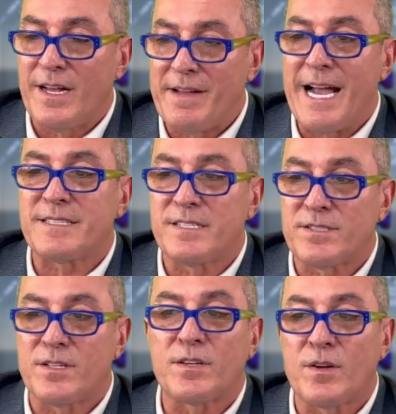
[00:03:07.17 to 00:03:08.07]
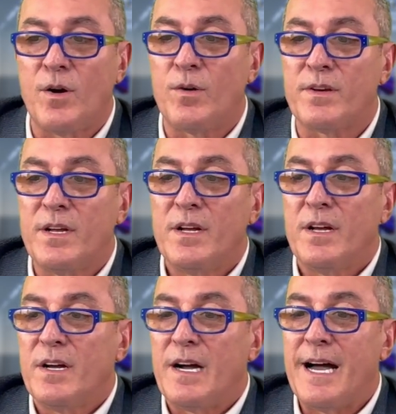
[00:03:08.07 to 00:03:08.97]
have access to the code
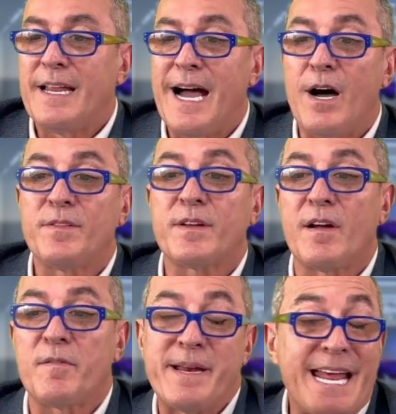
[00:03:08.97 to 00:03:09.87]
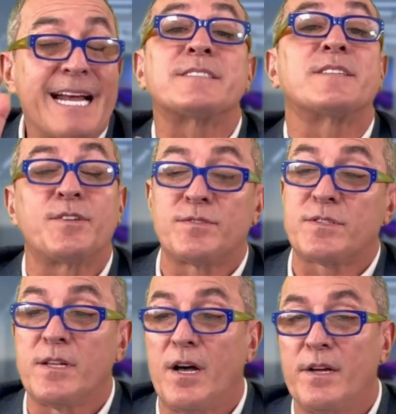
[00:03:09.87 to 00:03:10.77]
on how the government executes
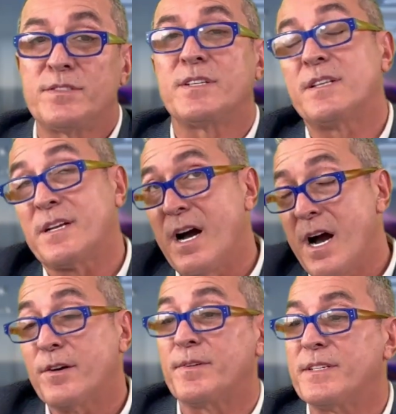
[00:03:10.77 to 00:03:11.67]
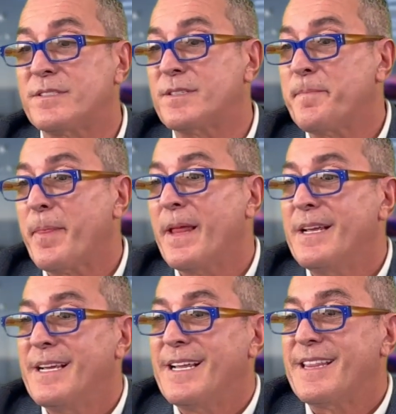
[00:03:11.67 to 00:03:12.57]
the law. You see, the Congress,
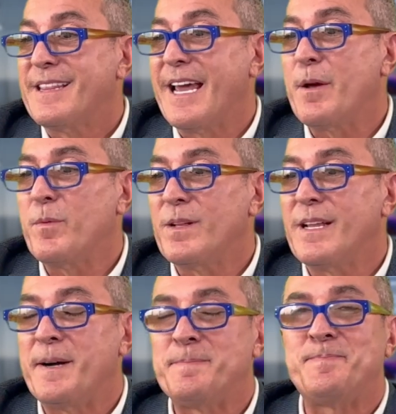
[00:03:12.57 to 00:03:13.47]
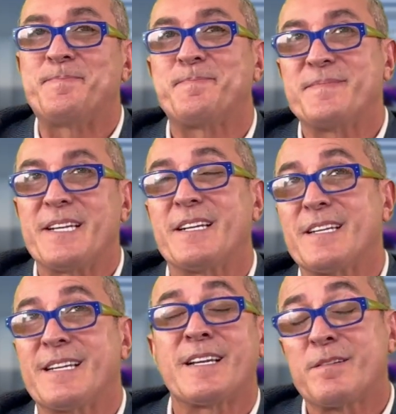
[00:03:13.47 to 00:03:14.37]
they will
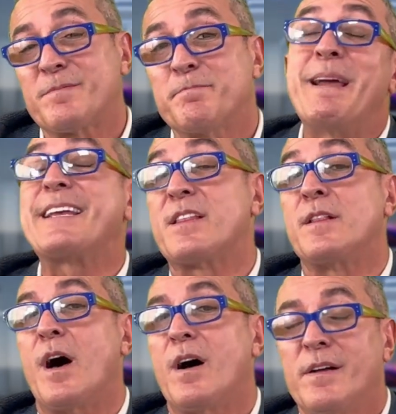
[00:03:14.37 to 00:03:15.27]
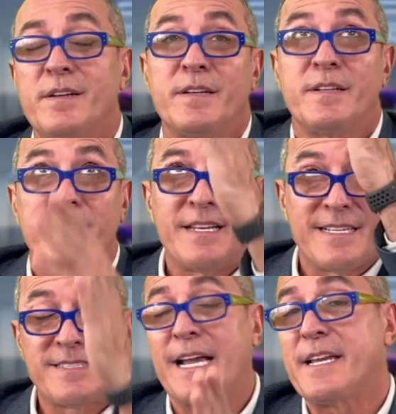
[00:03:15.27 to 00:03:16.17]
make the law. The
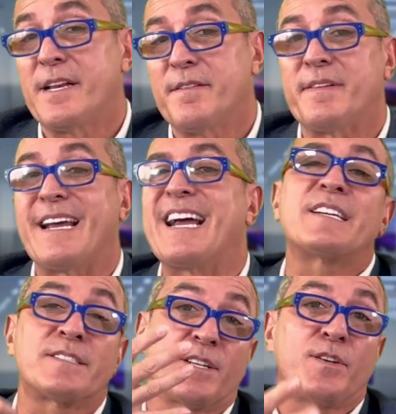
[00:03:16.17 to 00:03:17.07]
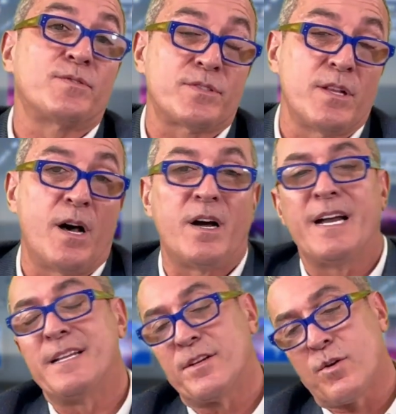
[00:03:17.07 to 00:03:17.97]
executive executes the law,
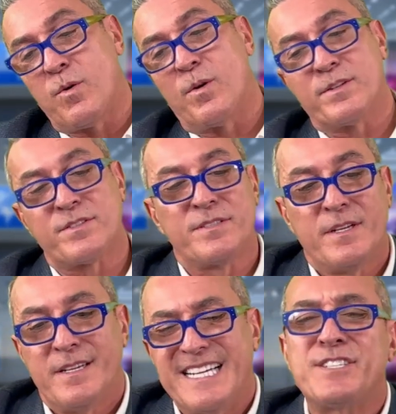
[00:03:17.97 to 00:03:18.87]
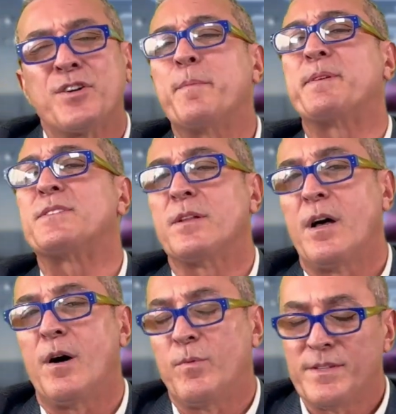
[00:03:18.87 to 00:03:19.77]
and the courts interpret the
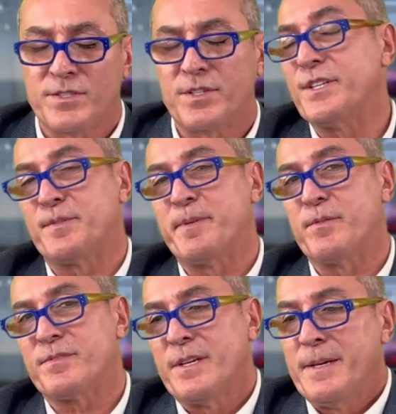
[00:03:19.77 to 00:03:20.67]
law when there's a dispute.